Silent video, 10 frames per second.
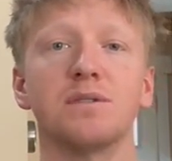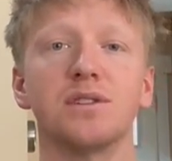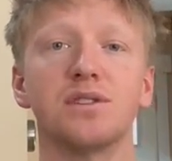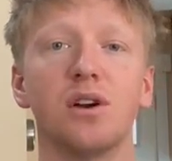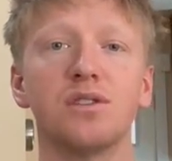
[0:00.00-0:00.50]
The
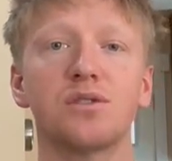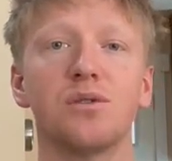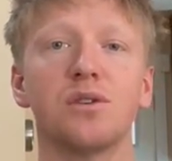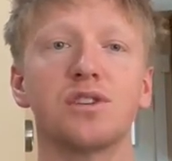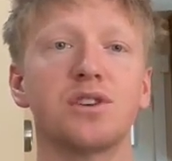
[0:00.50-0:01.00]
star's
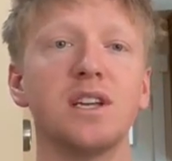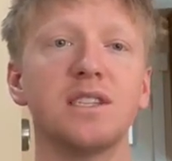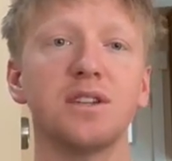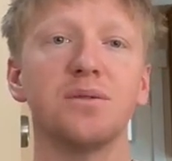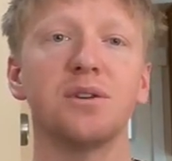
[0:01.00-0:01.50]
core
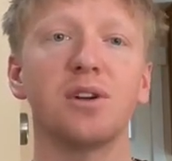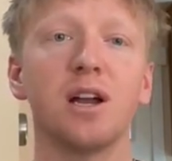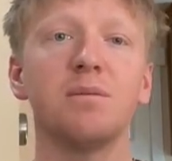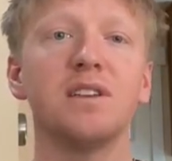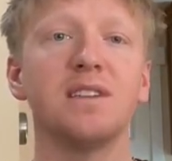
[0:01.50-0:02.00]
shrinks into an
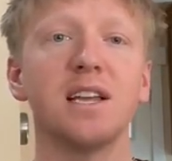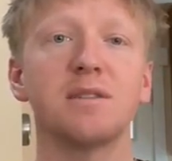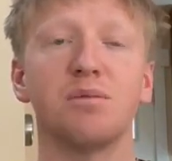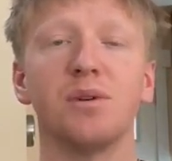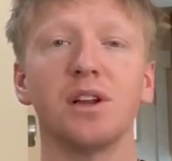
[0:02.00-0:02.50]
incredibly dense
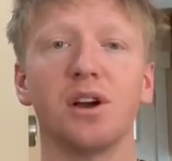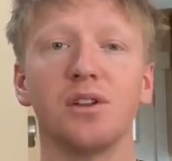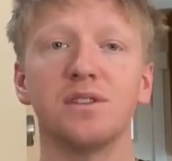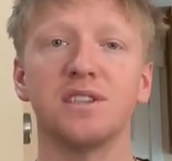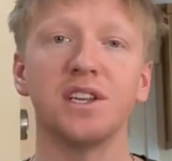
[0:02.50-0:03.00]
point
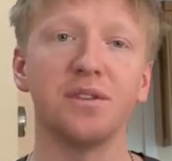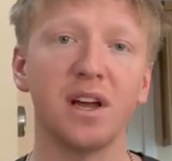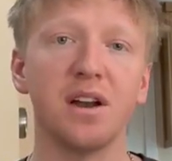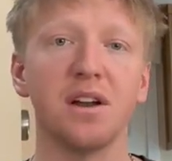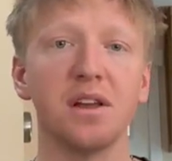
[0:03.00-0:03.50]
called the
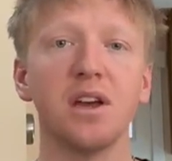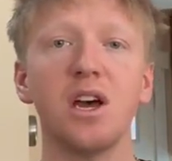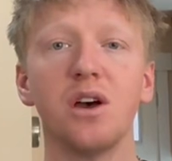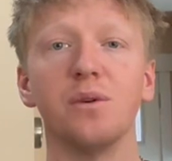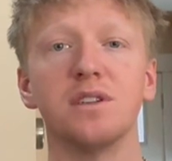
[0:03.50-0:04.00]
singularity,
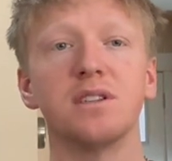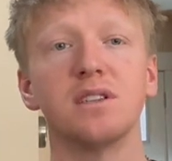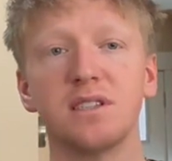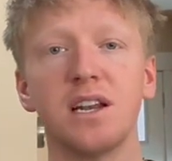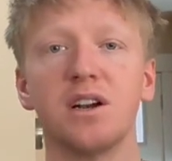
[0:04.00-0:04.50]
which is the
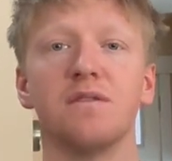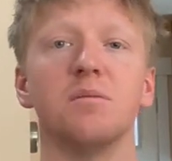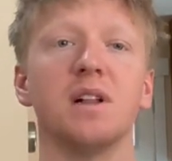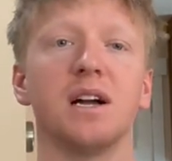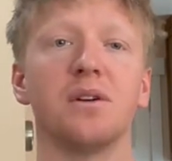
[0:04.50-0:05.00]
center of a
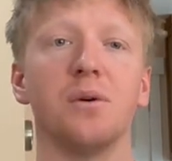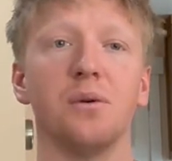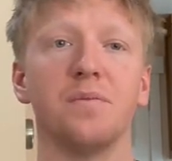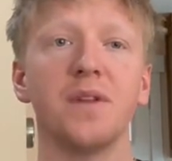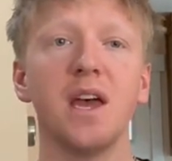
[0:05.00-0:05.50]
black hole.